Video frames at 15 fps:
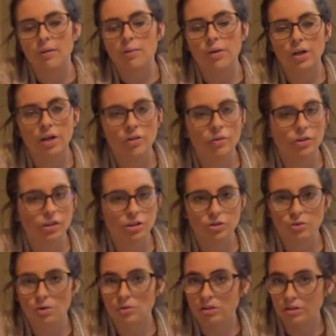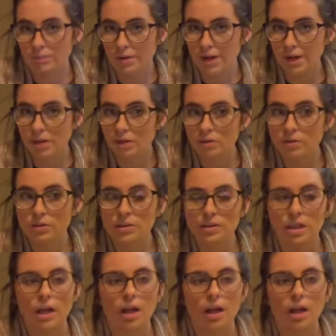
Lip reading: We're going to grow tomatoes.